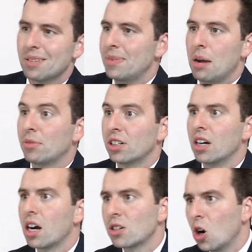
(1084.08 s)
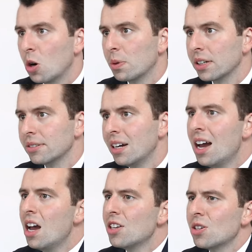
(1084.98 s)
and September or October.
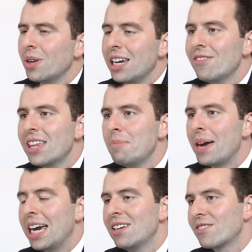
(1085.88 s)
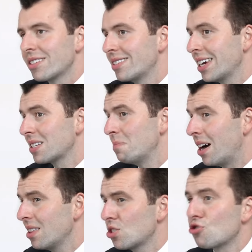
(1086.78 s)
So if they paid for 6
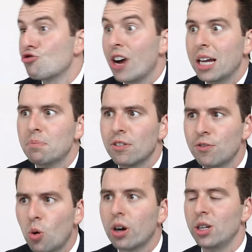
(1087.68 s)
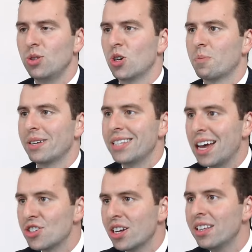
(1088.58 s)
months right before you took
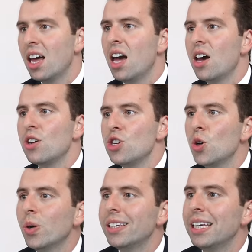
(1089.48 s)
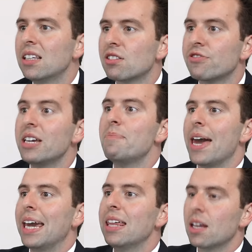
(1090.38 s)
possession, you would need to
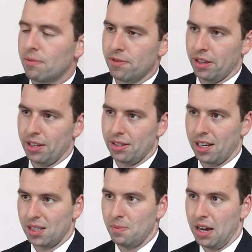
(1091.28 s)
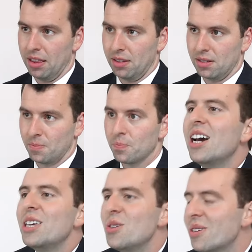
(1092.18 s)
repay them for the 6 months.
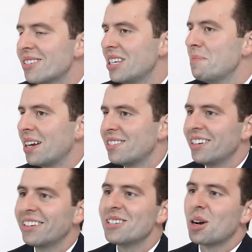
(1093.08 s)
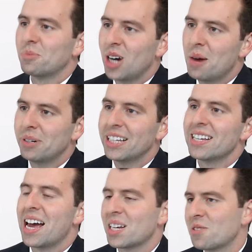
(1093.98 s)
You can see my series on property
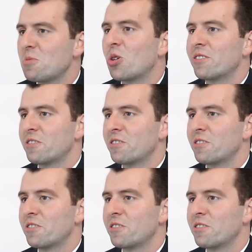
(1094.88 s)
tax for more